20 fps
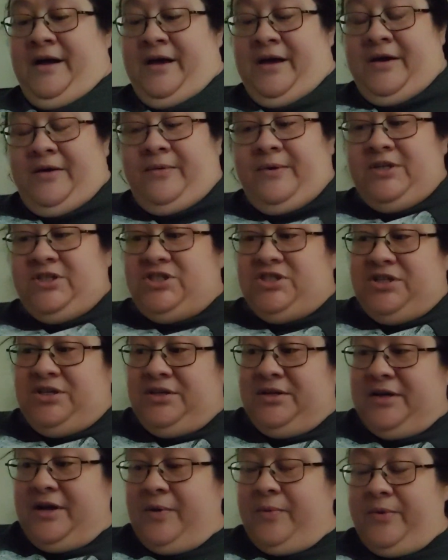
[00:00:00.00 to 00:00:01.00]
I wish
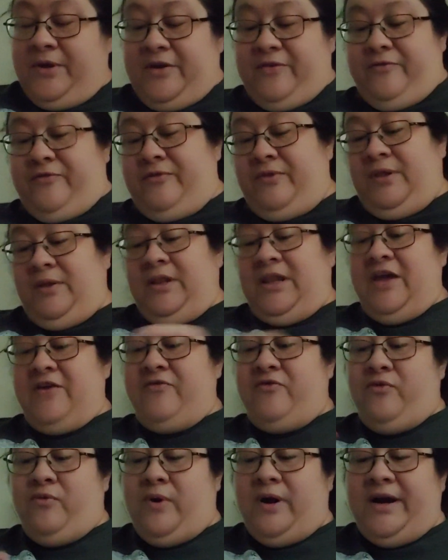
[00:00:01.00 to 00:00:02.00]
I would have
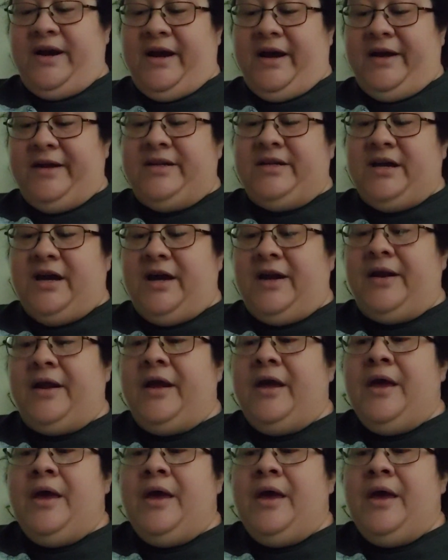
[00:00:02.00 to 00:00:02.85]
left one undone,